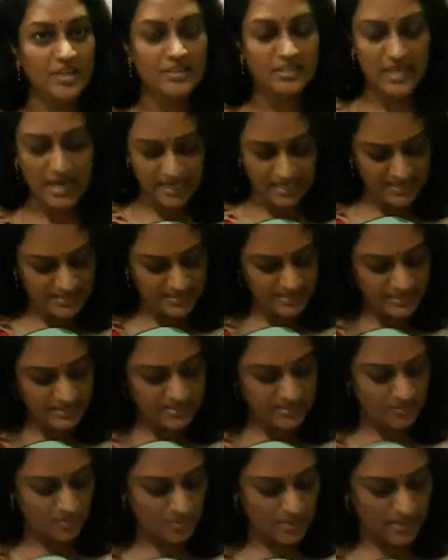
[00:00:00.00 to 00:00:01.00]
child is
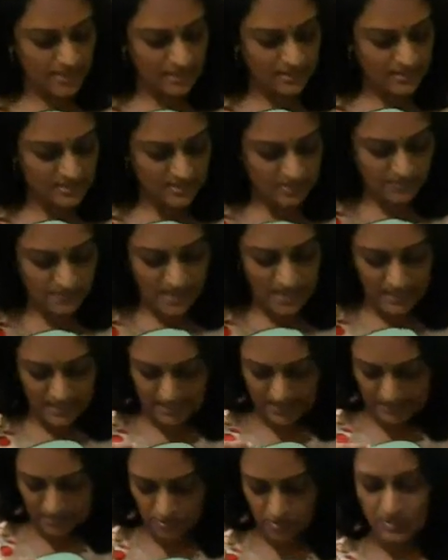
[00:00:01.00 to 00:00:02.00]
just looking at the
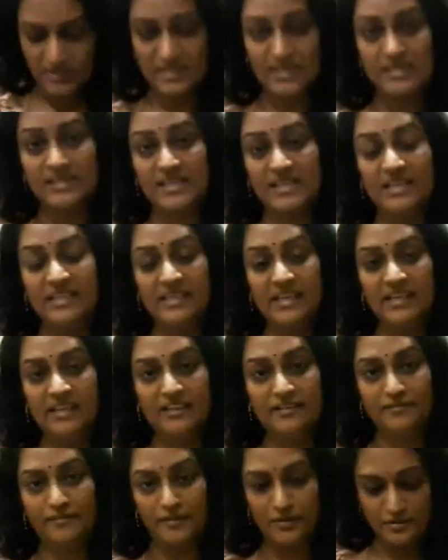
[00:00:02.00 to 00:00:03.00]
spelling, so this is a little
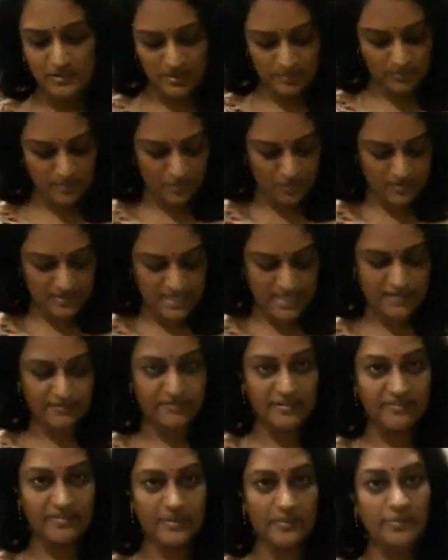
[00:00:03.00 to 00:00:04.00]
confusing because I
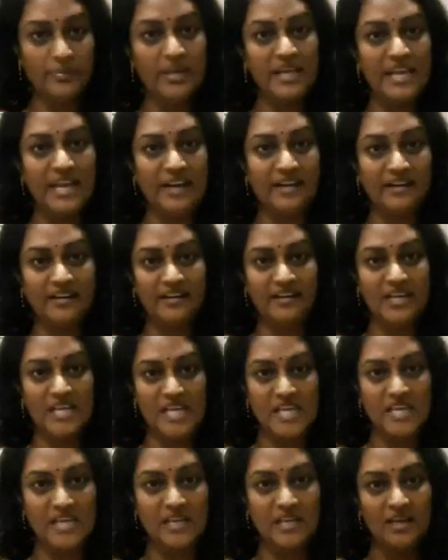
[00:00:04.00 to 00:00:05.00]
have given B and
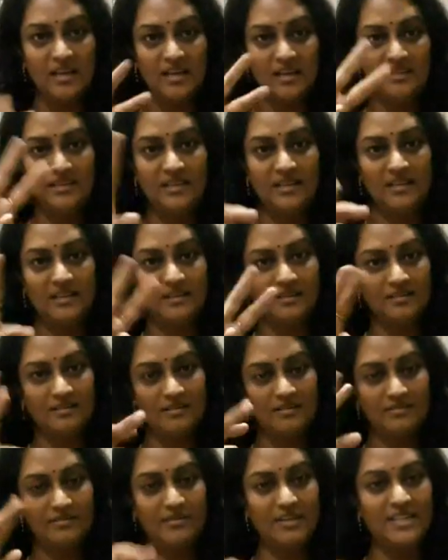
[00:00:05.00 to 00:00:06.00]
D. They
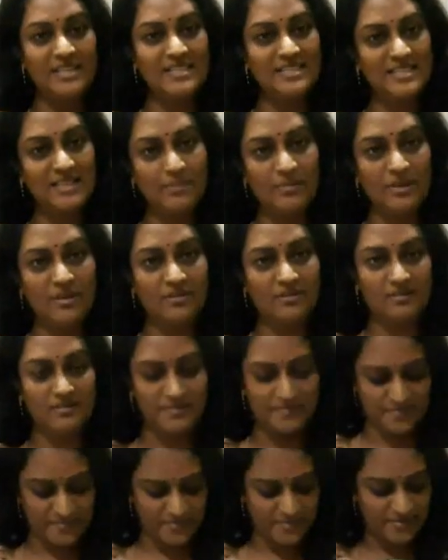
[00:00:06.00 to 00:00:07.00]
are very similar,
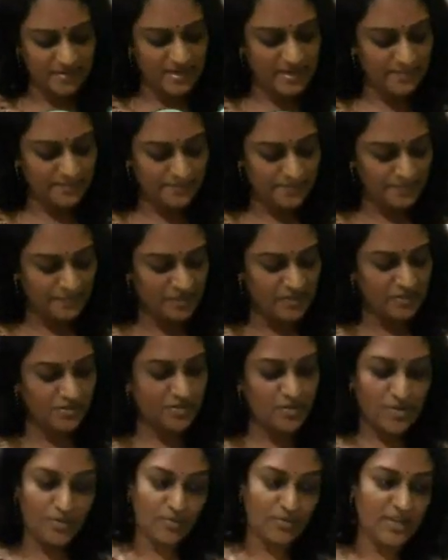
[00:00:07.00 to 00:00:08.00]
right?
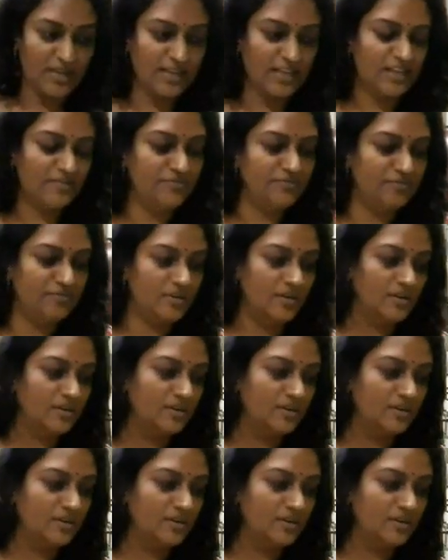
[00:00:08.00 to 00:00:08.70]
So you can give